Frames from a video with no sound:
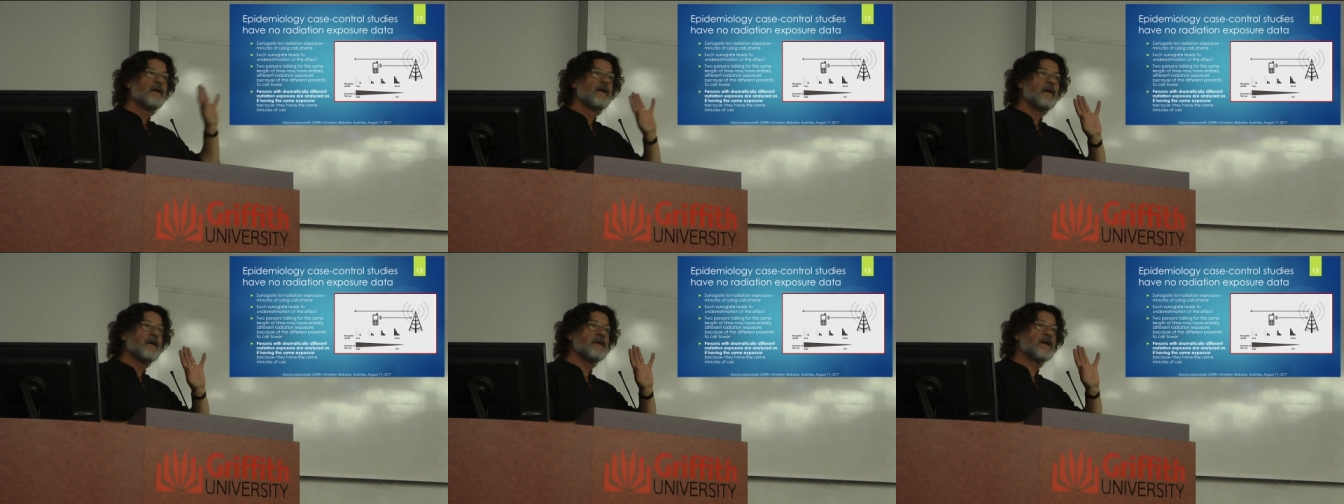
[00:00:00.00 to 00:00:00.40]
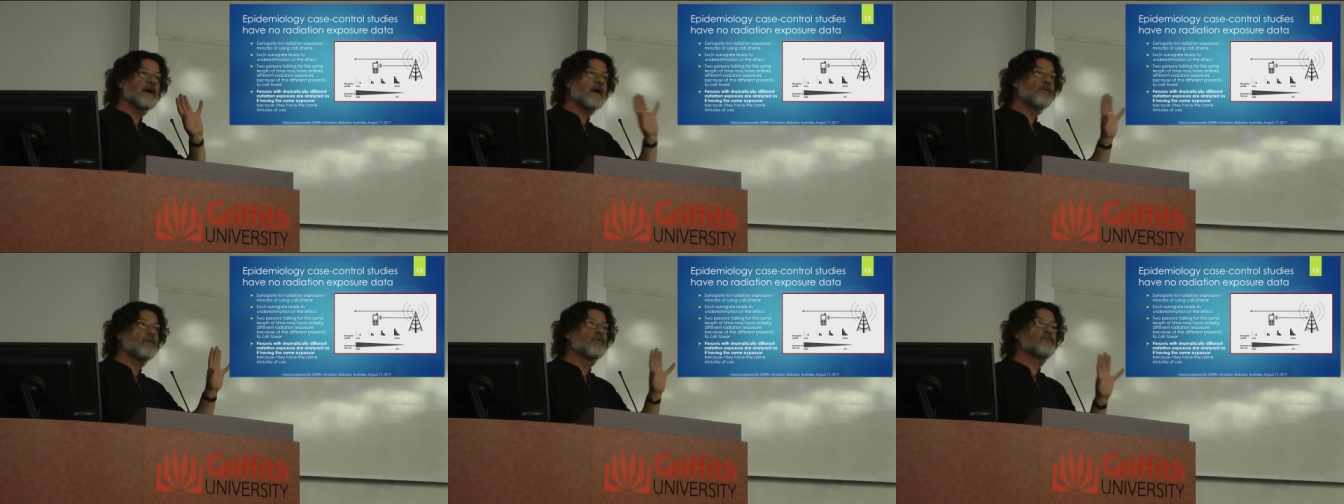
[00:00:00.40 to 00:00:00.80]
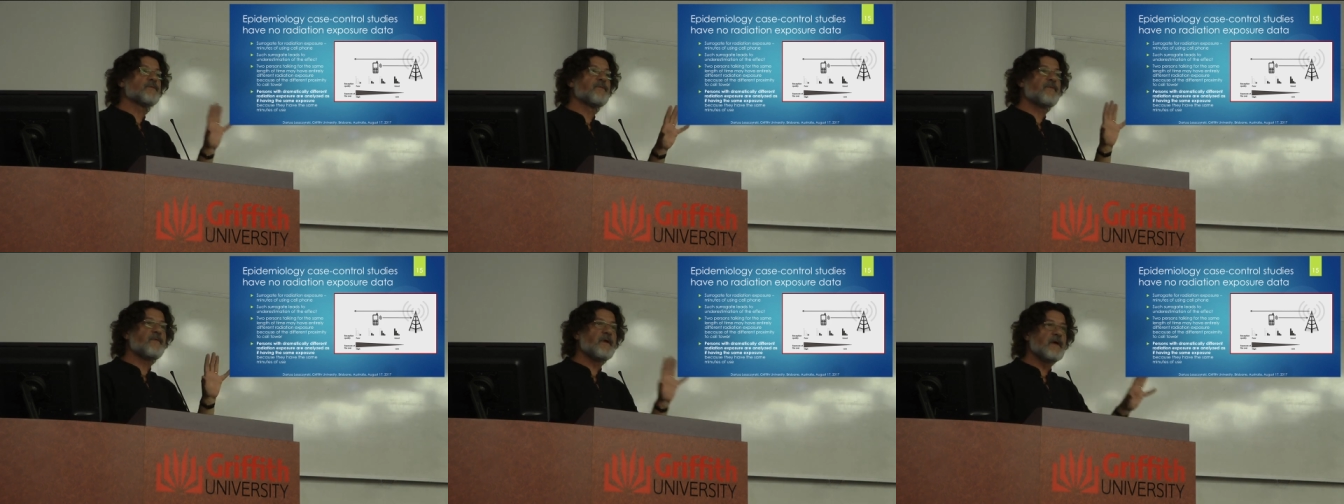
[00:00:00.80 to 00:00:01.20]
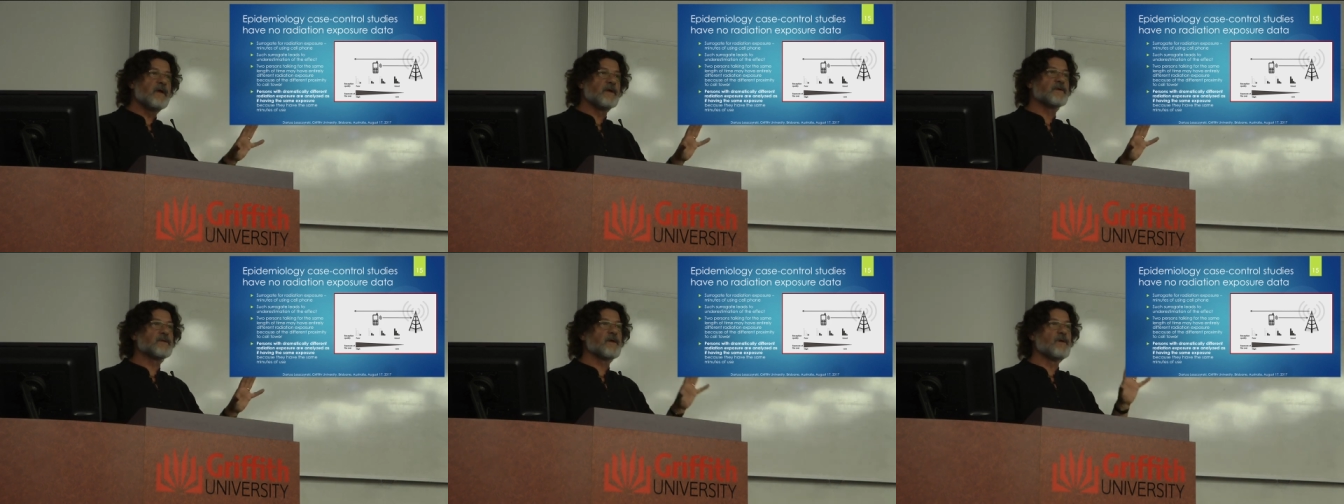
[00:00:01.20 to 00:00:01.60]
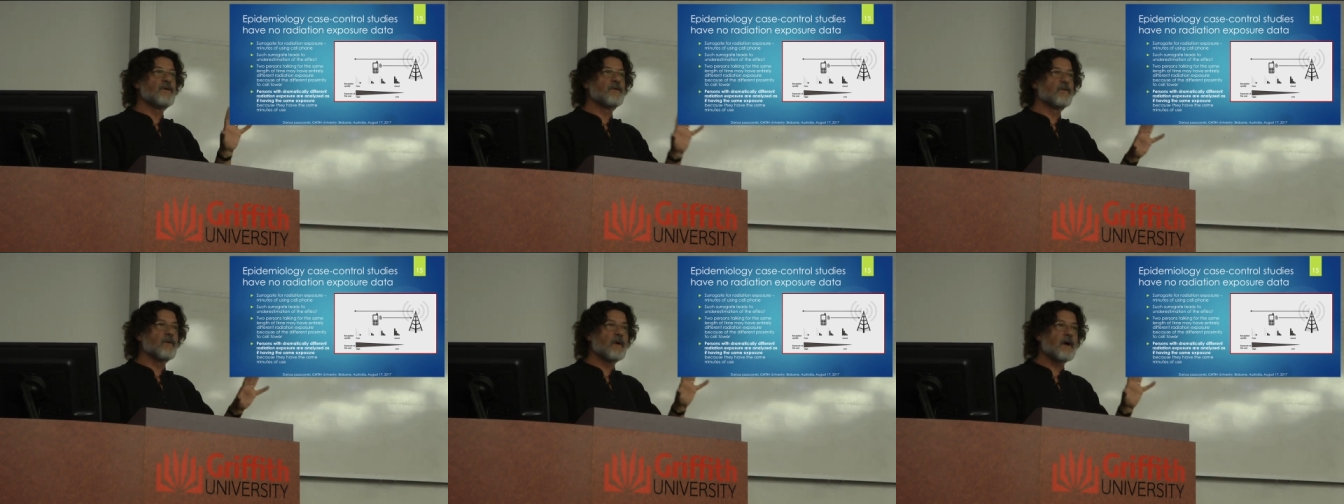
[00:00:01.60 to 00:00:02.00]
in how good field
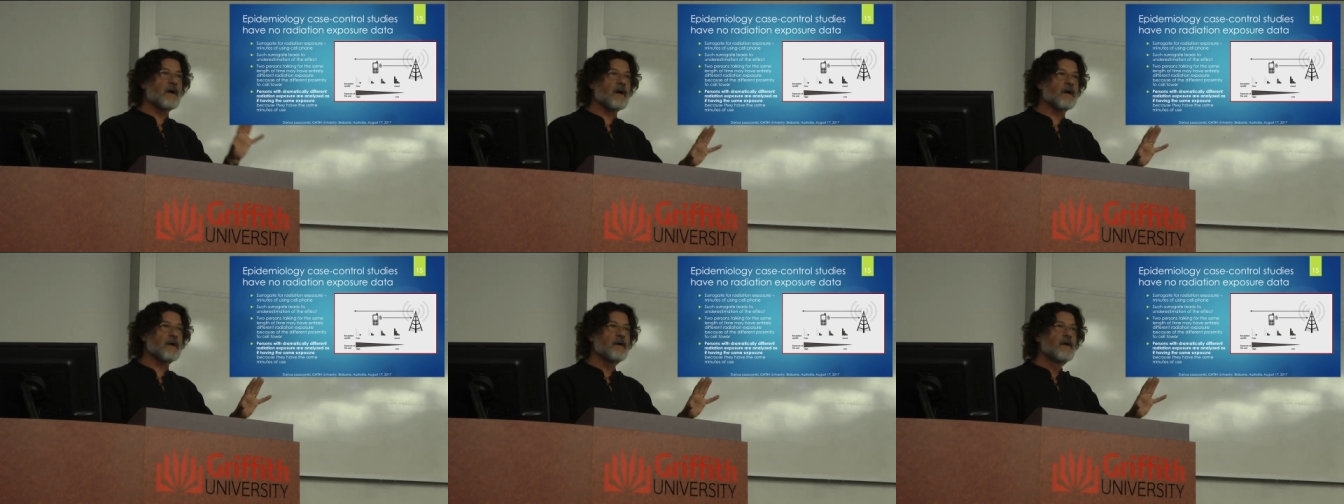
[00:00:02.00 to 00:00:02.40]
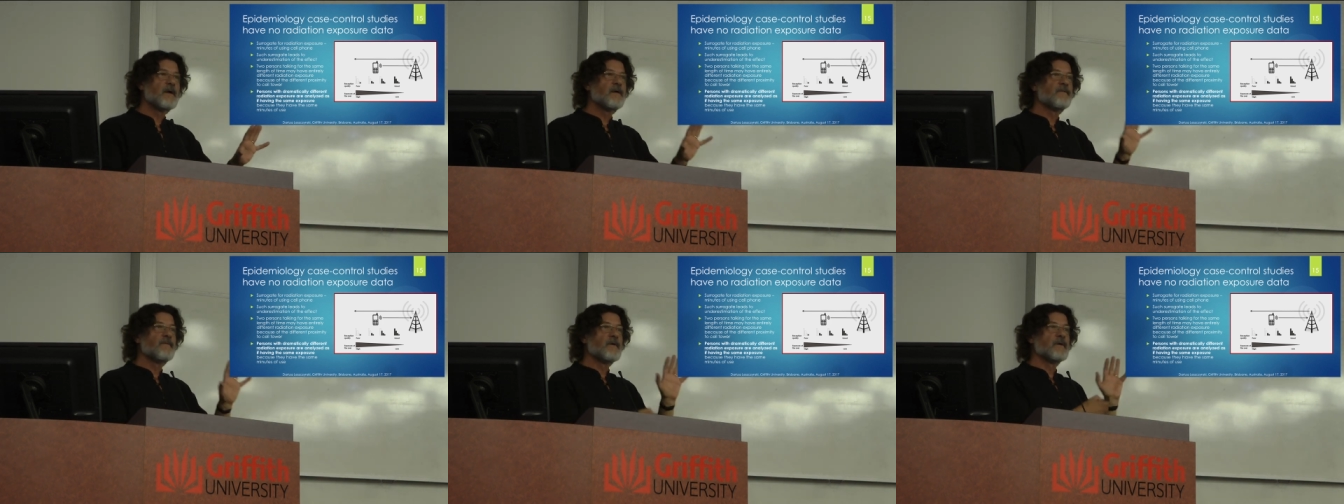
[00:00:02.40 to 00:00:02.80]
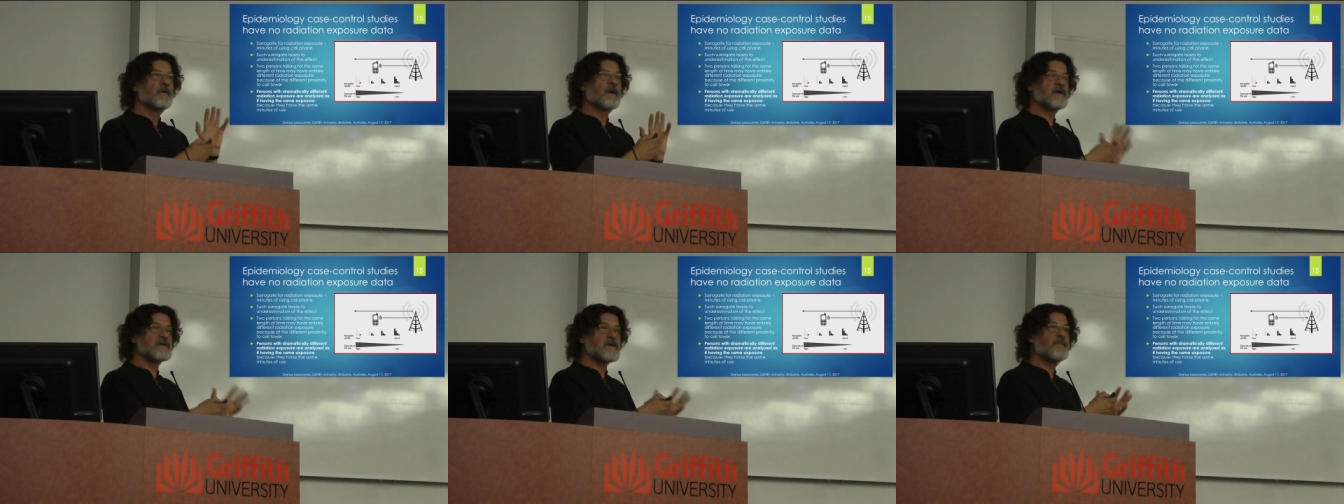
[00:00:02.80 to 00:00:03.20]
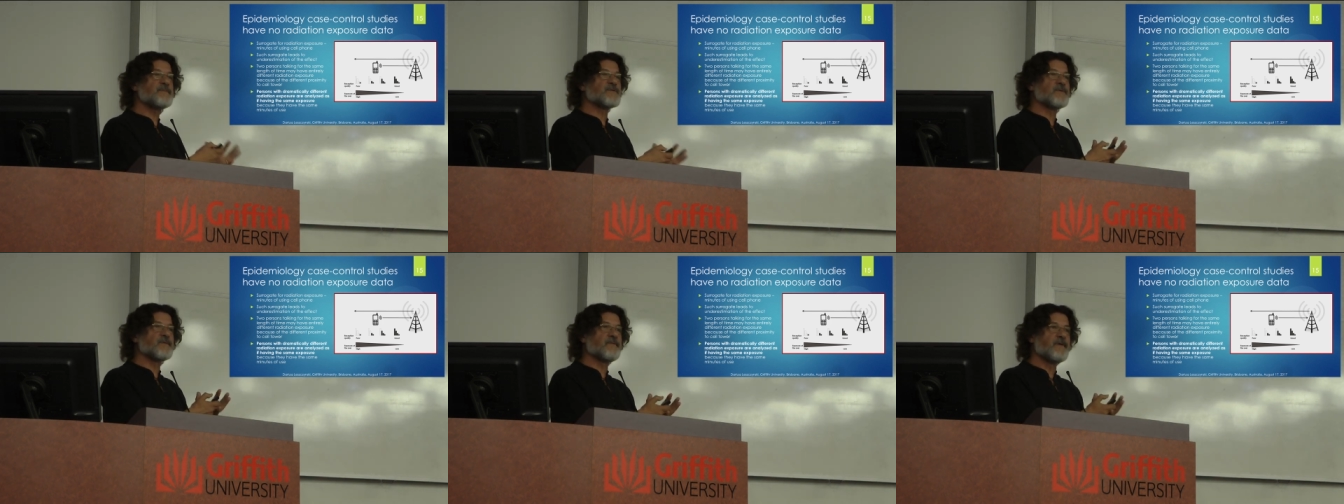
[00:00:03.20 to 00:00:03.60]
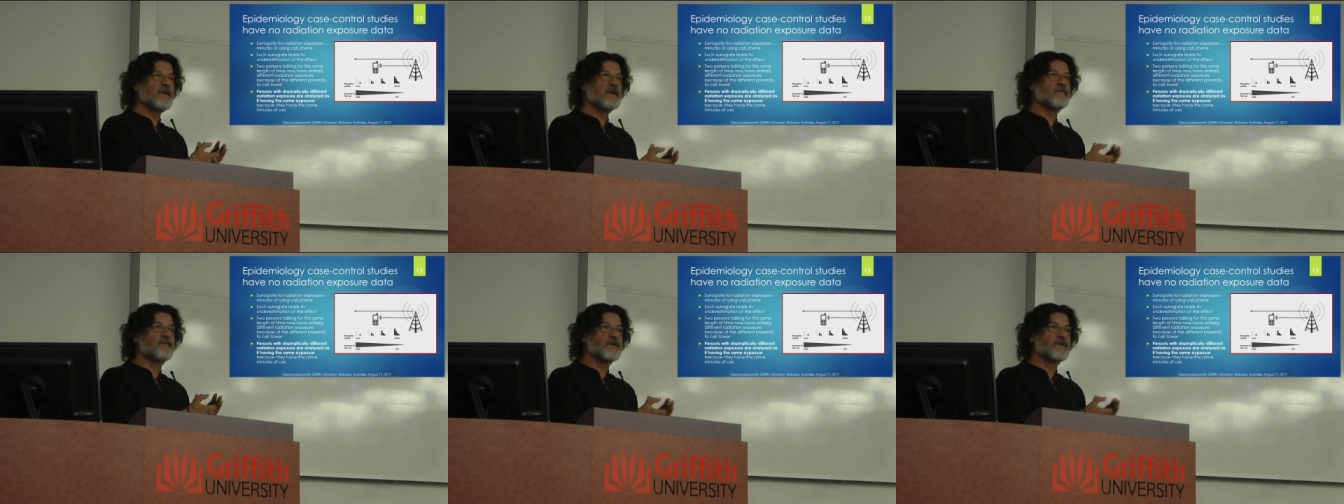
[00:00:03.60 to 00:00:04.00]
you are, reception
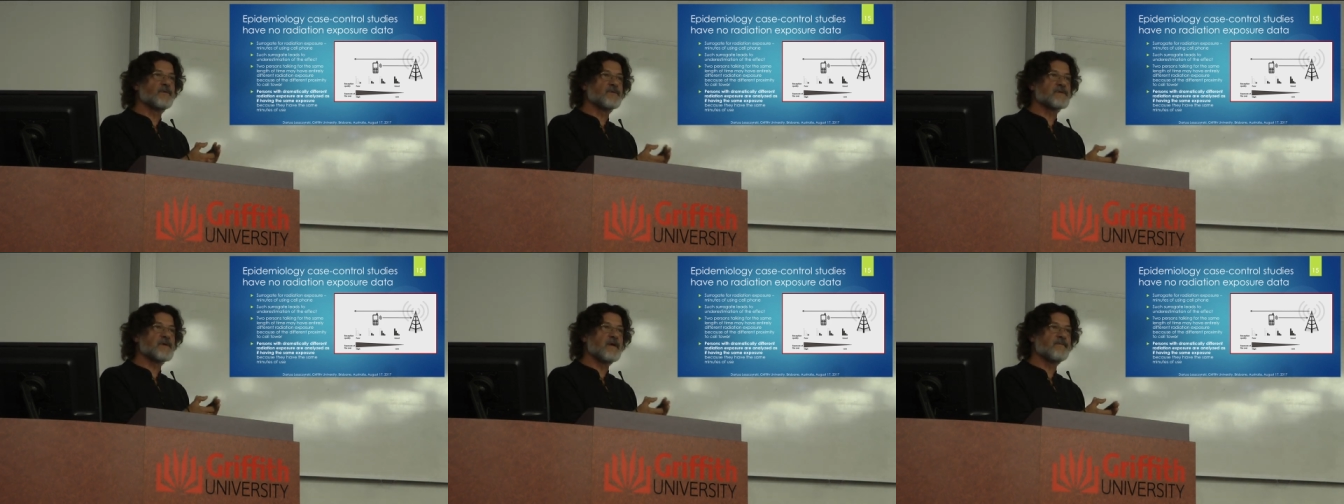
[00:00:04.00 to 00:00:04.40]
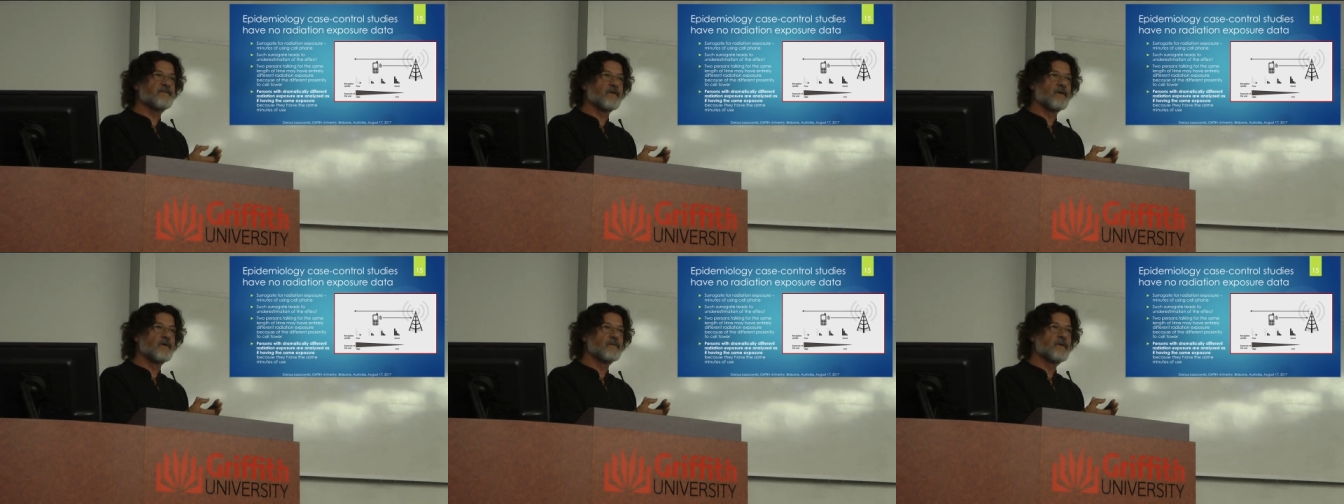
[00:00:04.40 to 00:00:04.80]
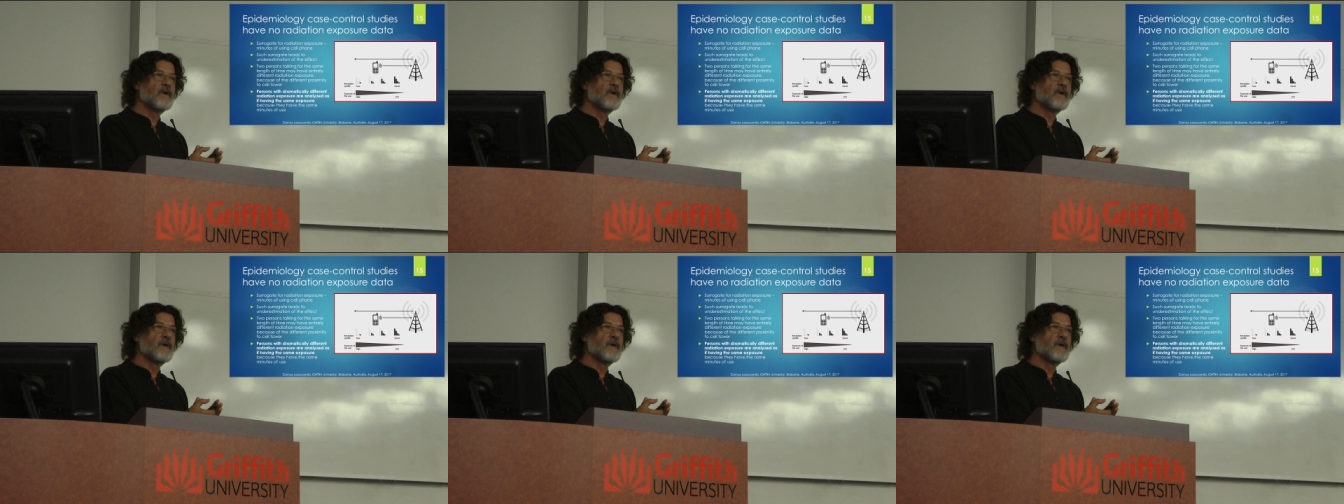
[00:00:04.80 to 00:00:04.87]
field with your cell phone.